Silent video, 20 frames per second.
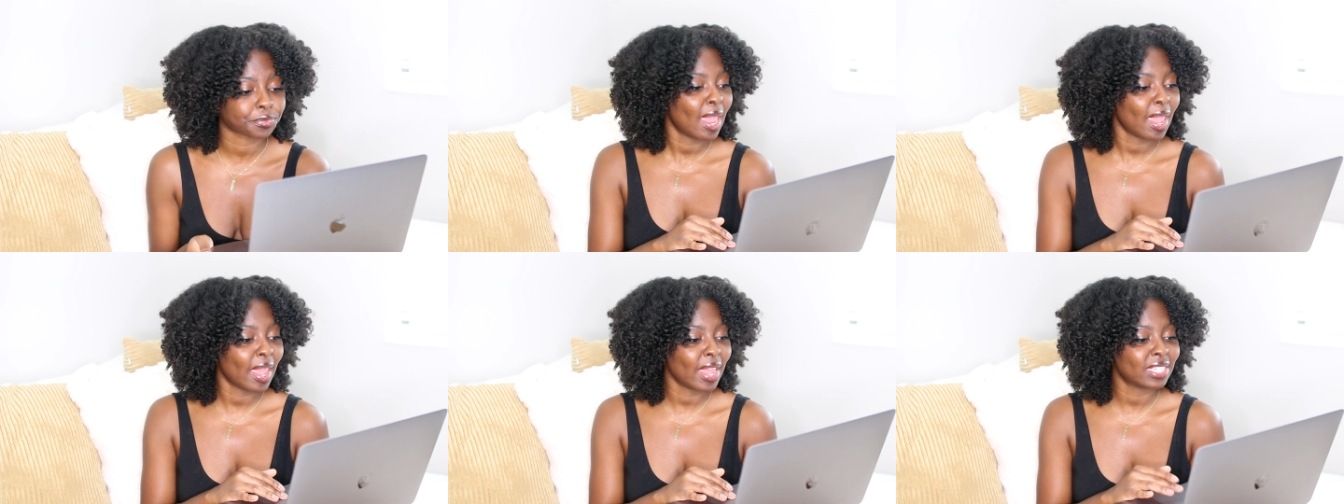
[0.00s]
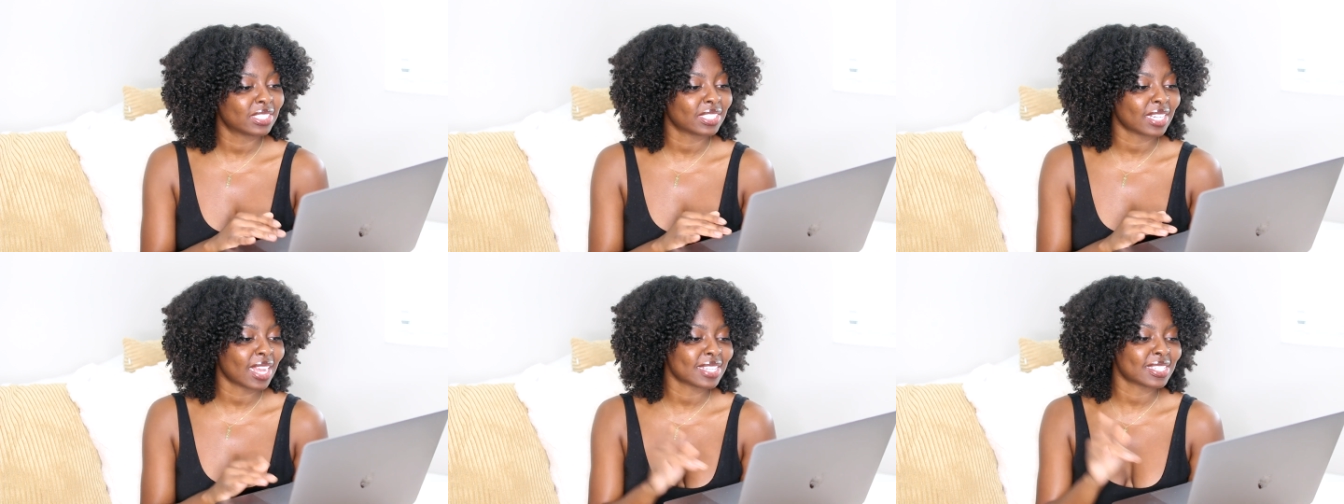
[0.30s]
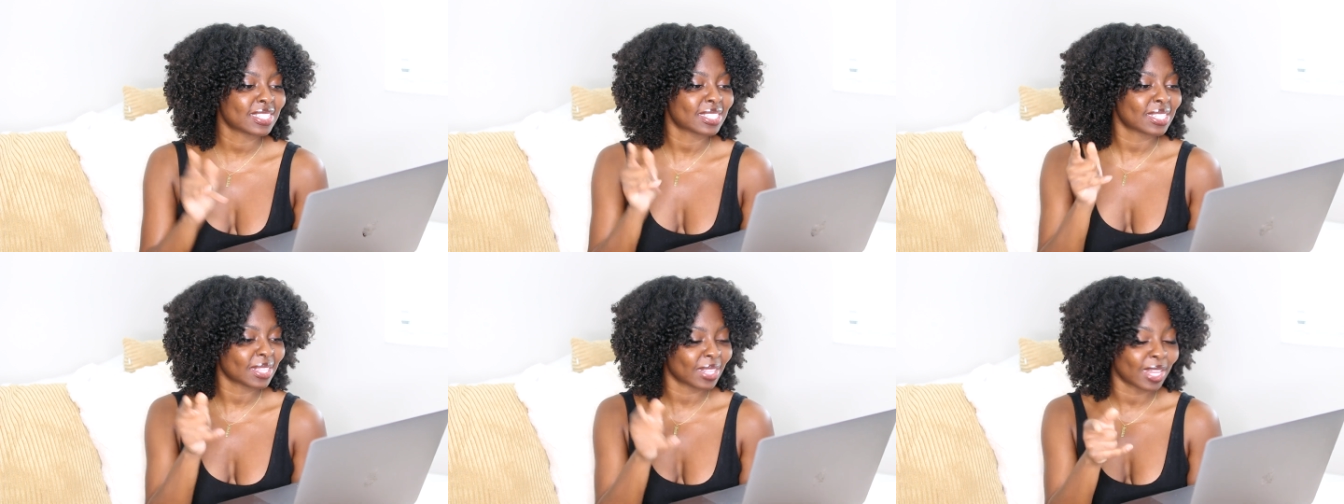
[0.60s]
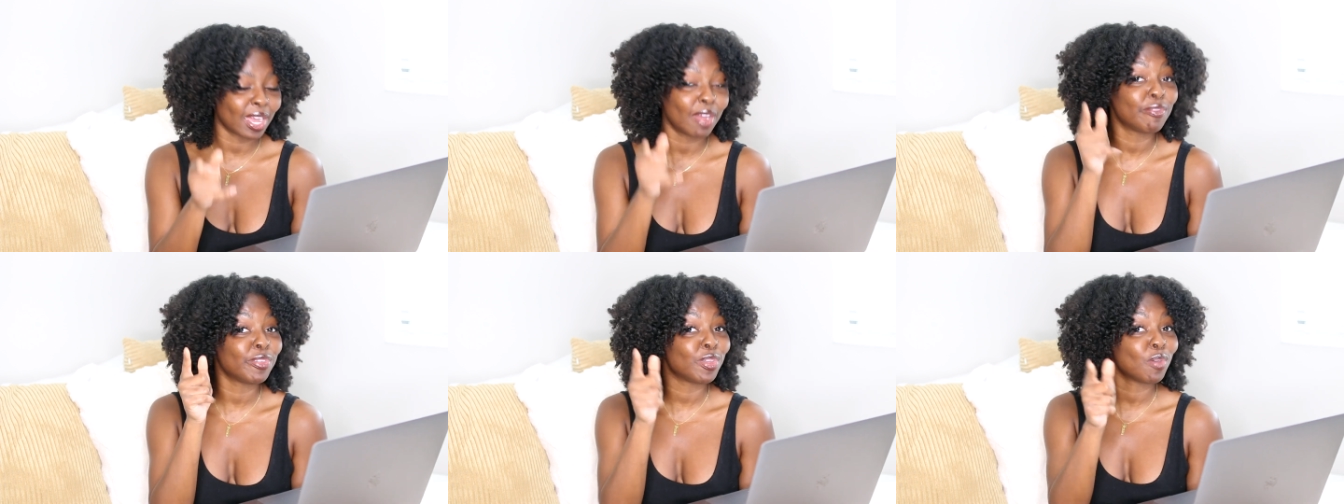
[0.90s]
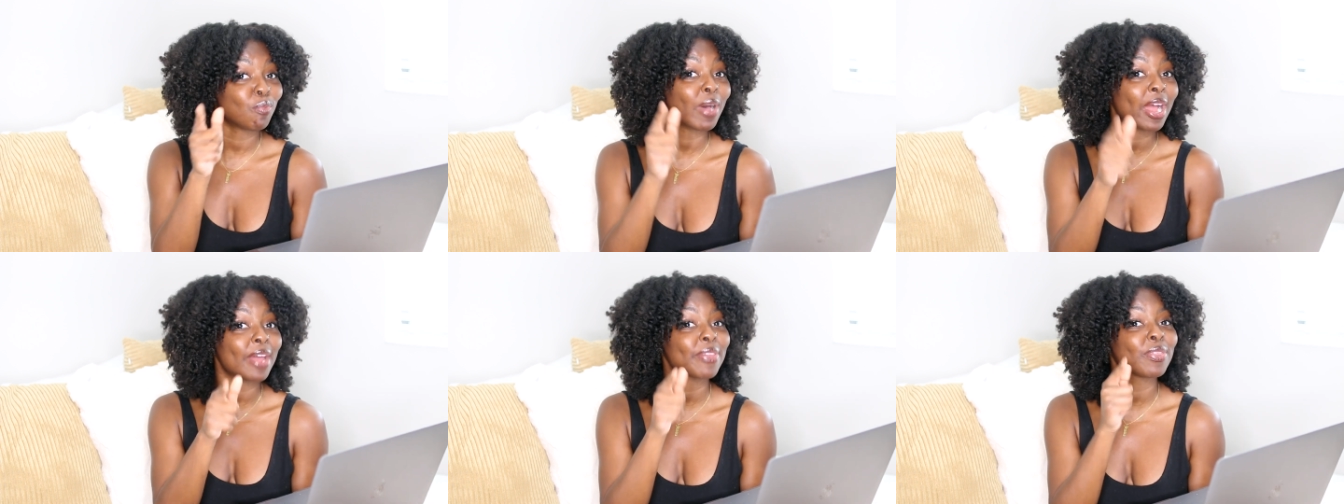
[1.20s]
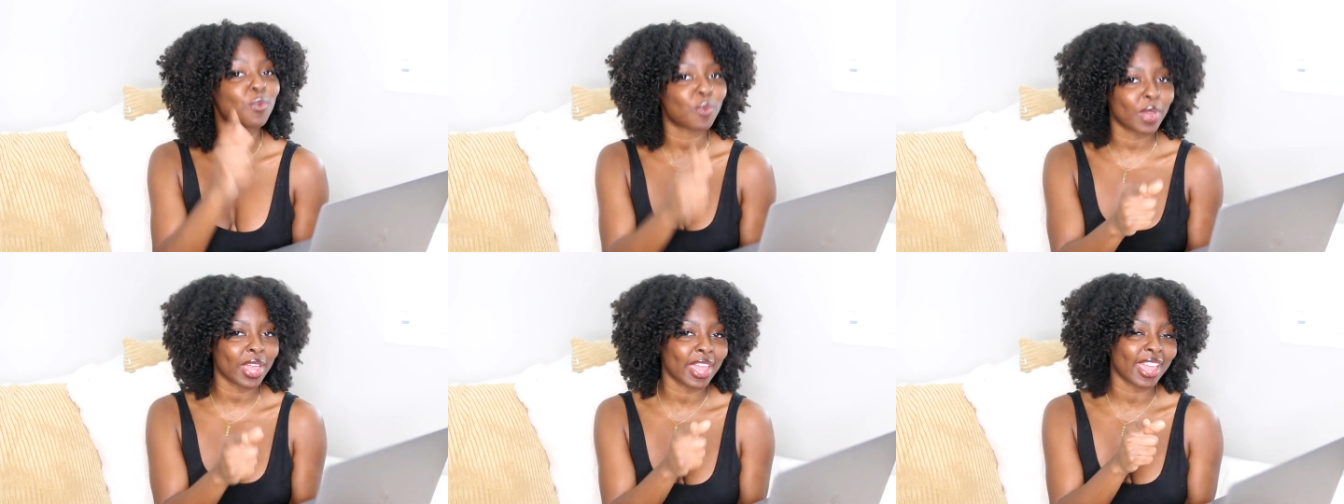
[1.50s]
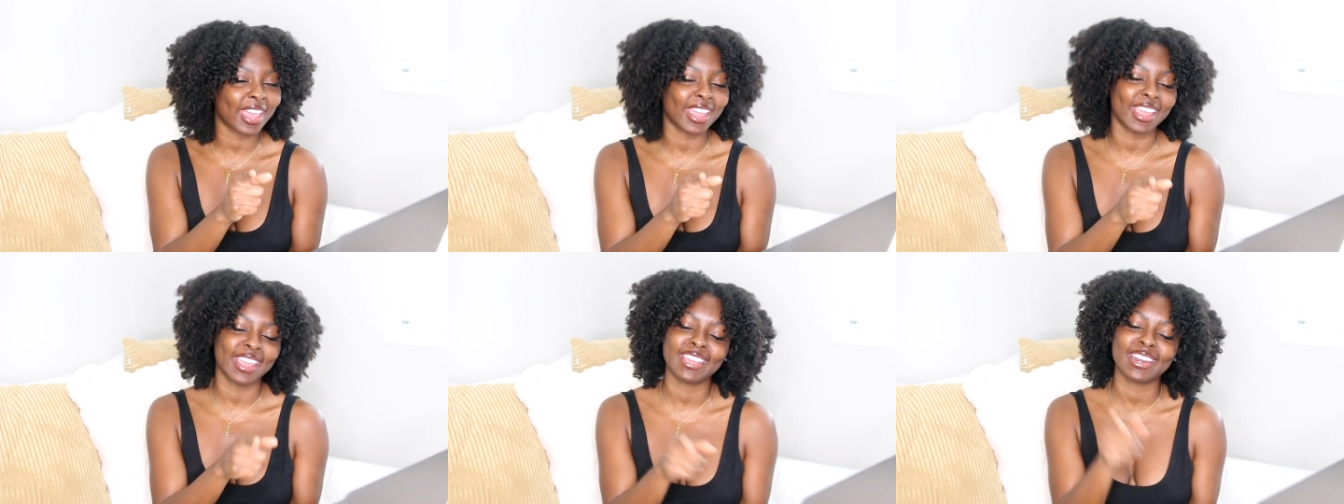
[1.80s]
Hey Jess, love you by the
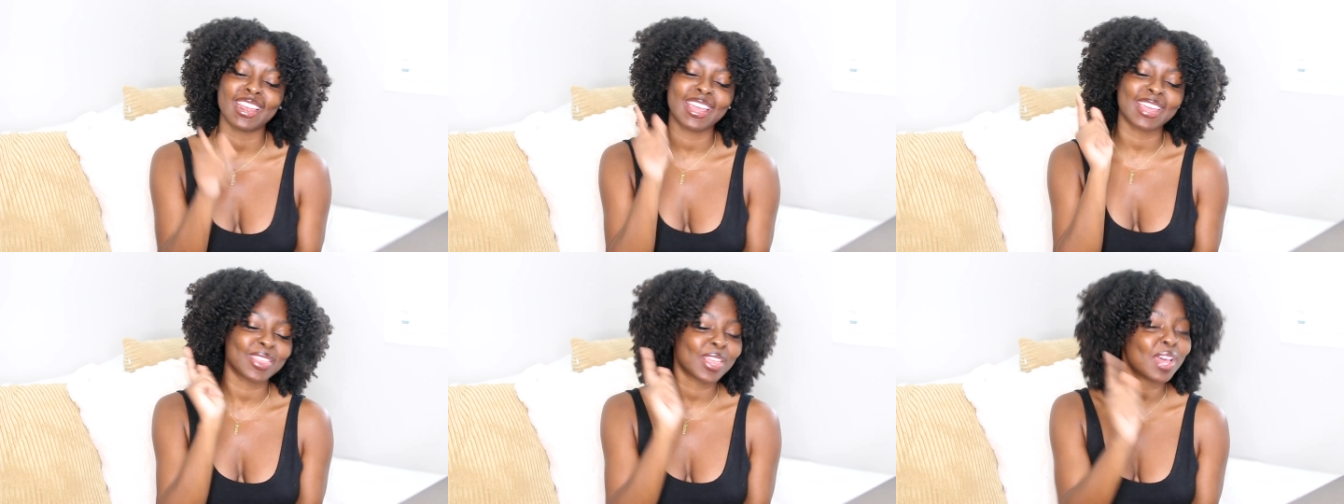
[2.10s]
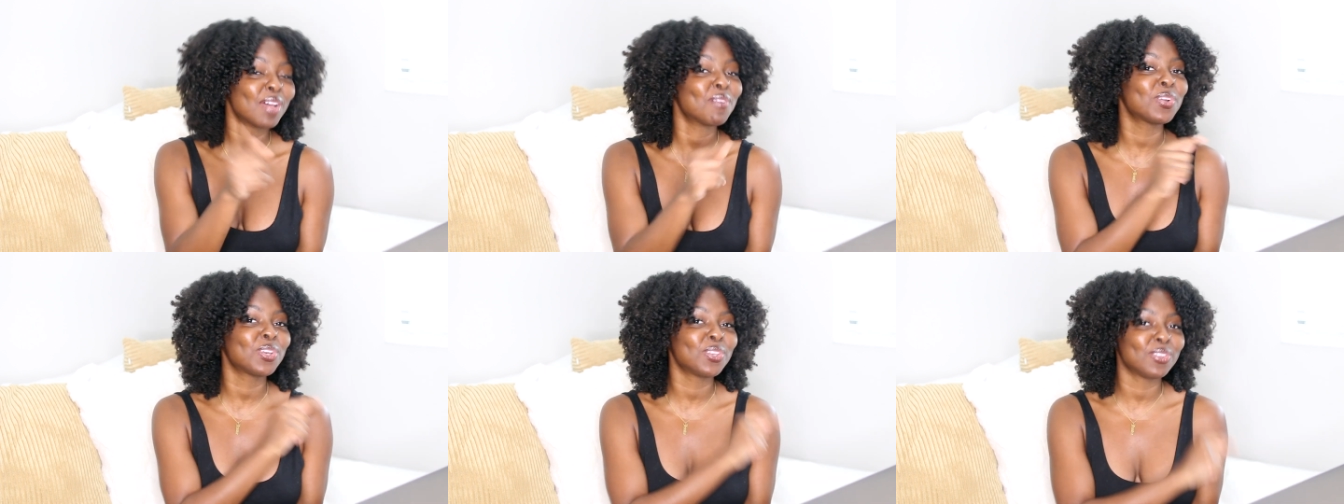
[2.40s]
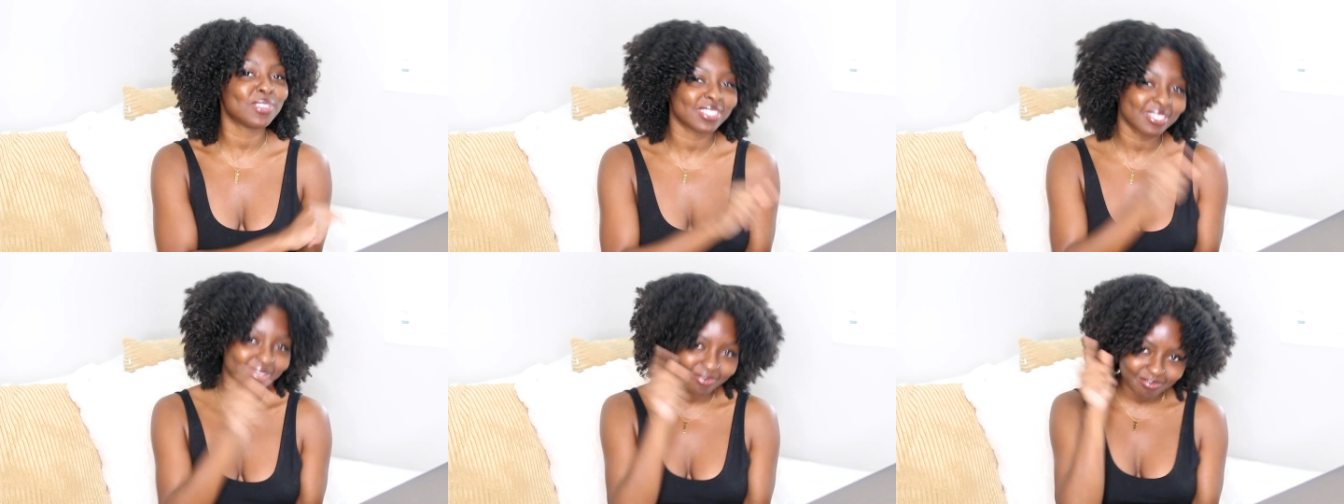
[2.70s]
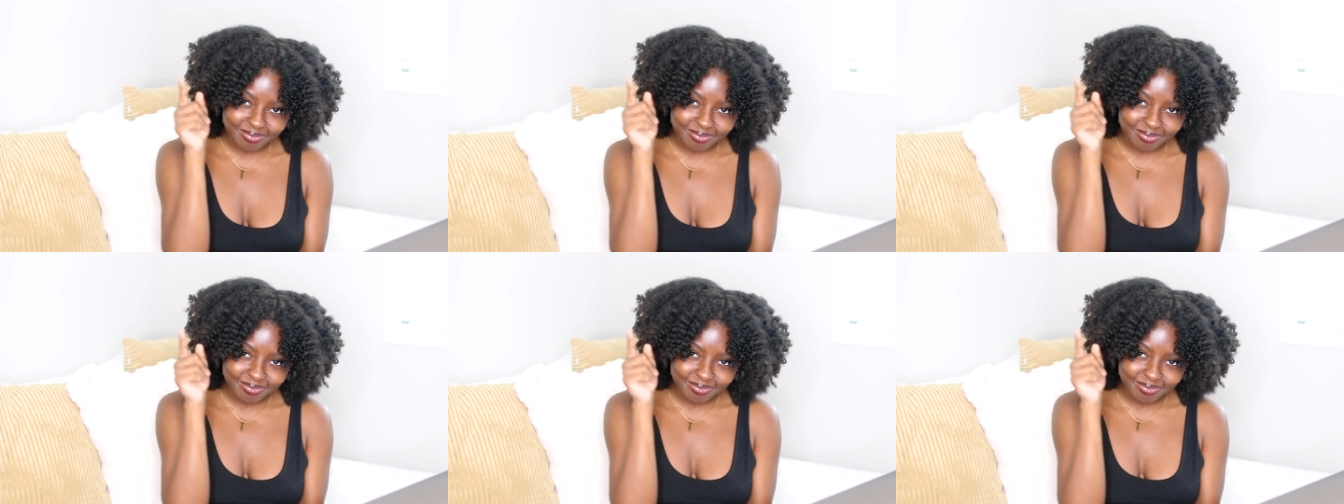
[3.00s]
way. And I love when you,